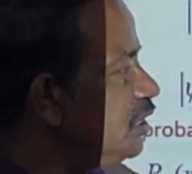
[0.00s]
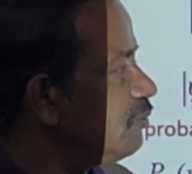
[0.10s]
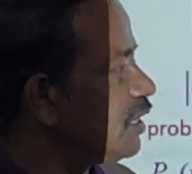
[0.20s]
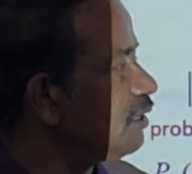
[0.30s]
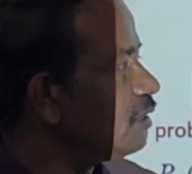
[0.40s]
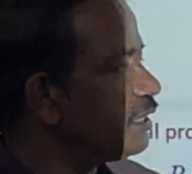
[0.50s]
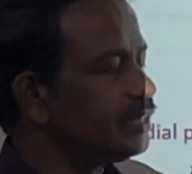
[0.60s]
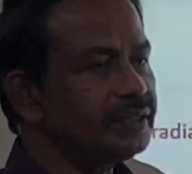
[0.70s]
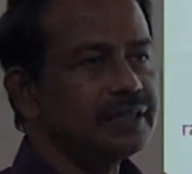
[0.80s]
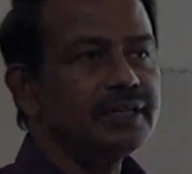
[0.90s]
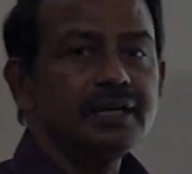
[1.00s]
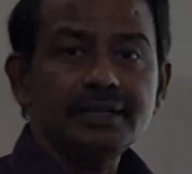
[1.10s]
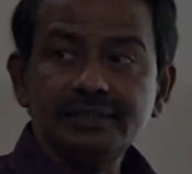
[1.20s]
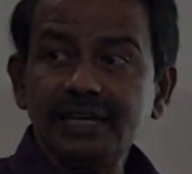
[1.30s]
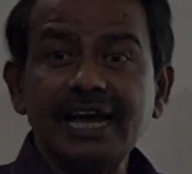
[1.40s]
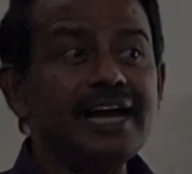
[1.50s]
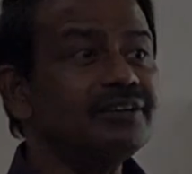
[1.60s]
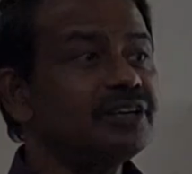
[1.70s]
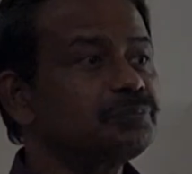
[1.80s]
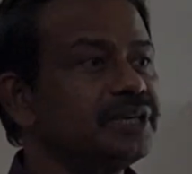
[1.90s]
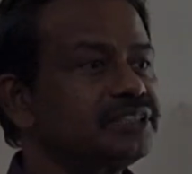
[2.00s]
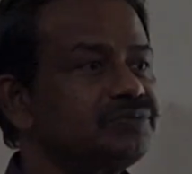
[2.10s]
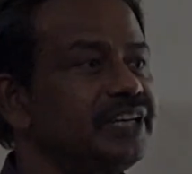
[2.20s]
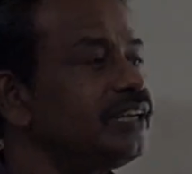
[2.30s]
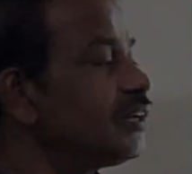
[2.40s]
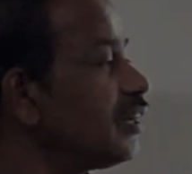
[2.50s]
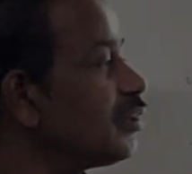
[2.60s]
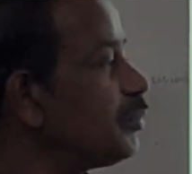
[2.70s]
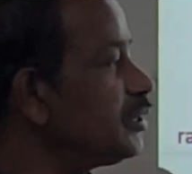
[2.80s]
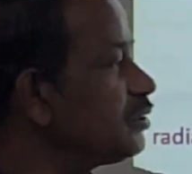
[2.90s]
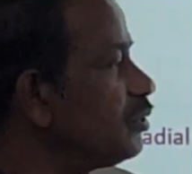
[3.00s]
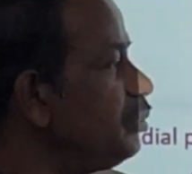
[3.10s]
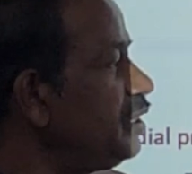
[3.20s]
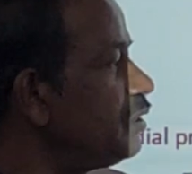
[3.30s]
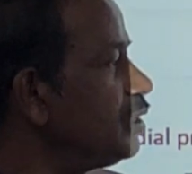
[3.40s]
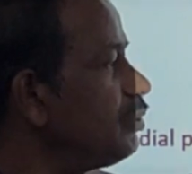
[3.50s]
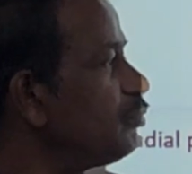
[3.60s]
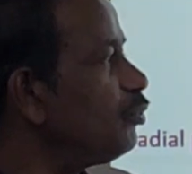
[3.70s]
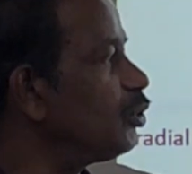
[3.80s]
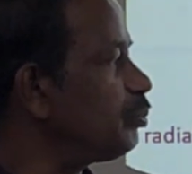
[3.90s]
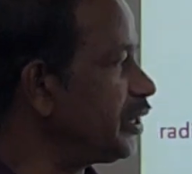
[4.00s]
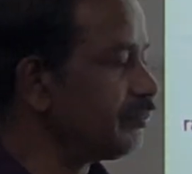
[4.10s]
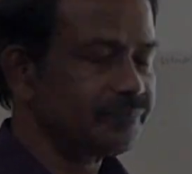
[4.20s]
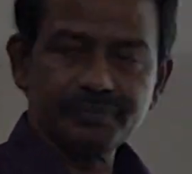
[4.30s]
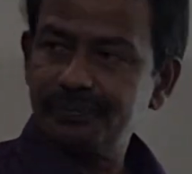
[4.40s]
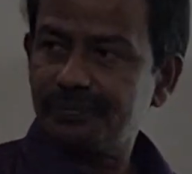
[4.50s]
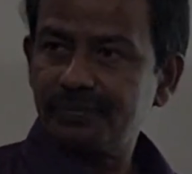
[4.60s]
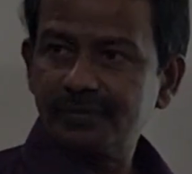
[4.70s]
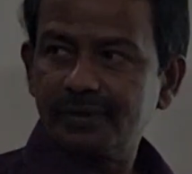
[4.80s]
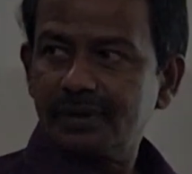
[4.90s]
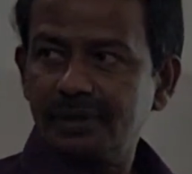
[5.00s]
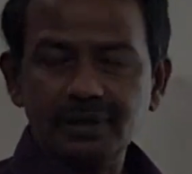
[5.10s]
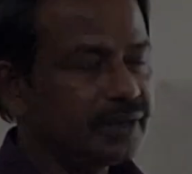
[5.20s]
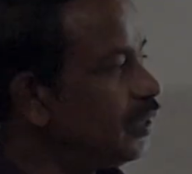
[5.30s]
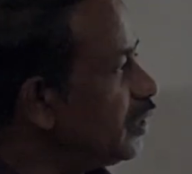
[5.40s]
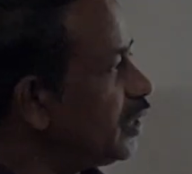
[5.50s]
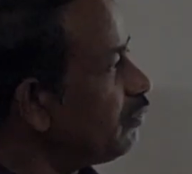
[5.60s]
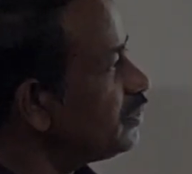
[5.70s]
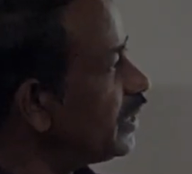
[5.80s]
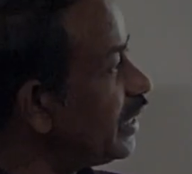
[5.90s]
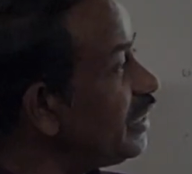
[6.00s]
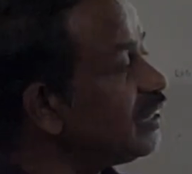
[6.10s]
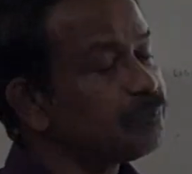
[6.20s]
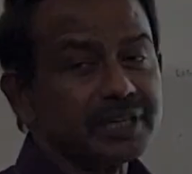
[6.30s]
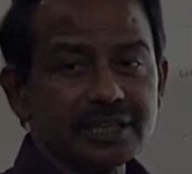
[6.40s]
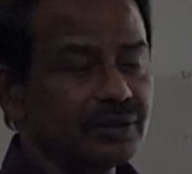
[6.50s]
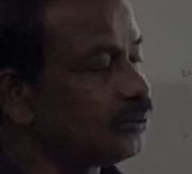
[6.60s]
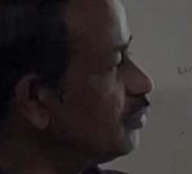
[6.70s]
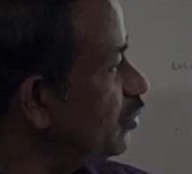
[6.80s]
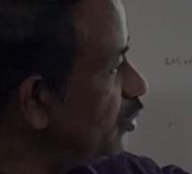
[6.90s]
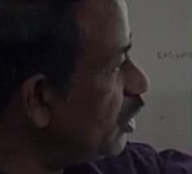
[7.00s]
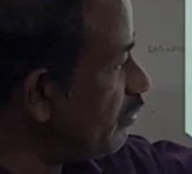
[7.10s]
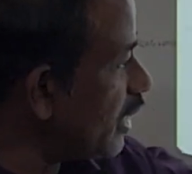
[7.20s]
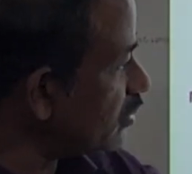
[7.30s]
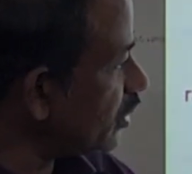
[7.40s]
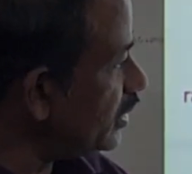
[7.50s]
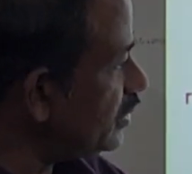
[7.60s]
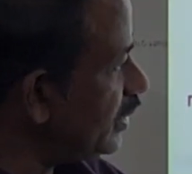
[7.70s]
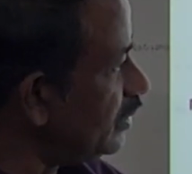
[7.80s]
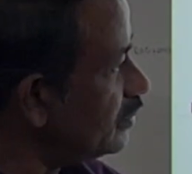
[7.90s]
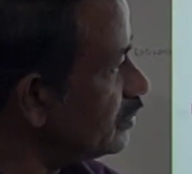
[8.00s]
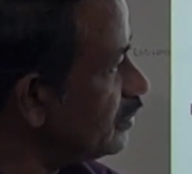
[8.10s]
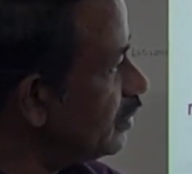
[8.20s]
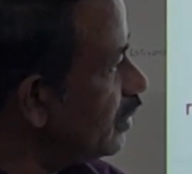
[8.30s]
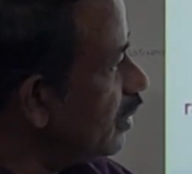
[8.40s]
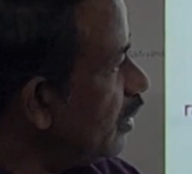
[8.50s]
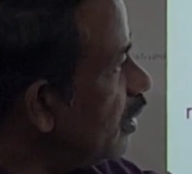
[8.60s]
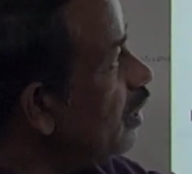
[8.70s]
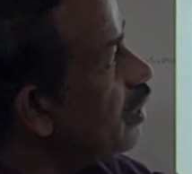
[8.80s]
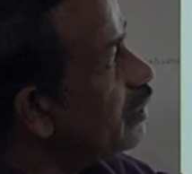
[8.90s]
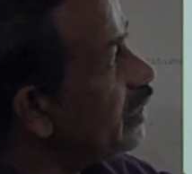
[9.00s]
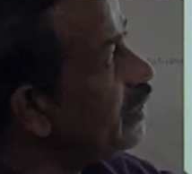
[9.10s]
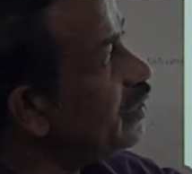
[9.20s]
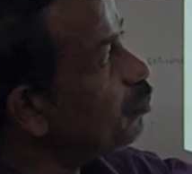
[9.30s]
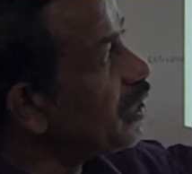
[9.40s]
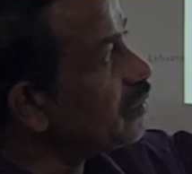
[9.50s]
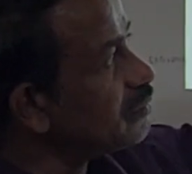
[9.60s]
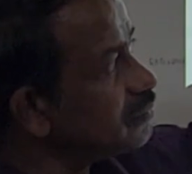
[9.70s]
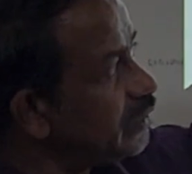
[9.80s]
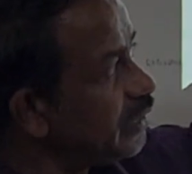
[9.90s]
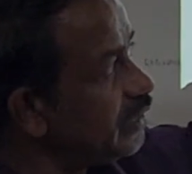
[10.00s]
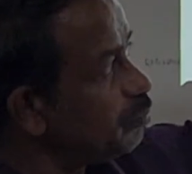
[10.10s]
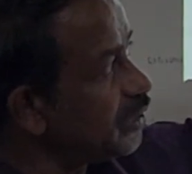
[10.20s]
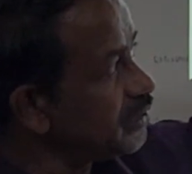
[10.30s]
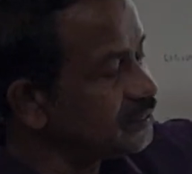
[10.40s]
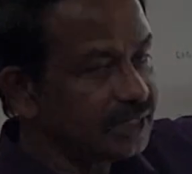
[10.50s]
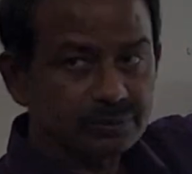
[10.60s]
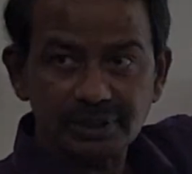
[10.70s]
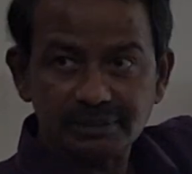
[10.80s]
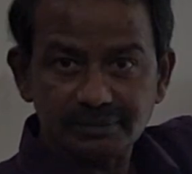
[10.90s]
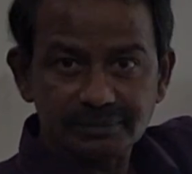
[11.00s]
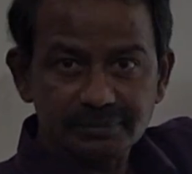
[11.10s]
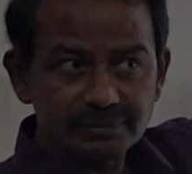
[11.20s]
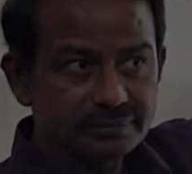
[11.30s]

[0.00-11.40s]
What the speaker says: we have calculated the angular part, spherical harmonics will be your 4 pi. Now with the radial part alone, you have r squared is here, radial part, the radial part is that one,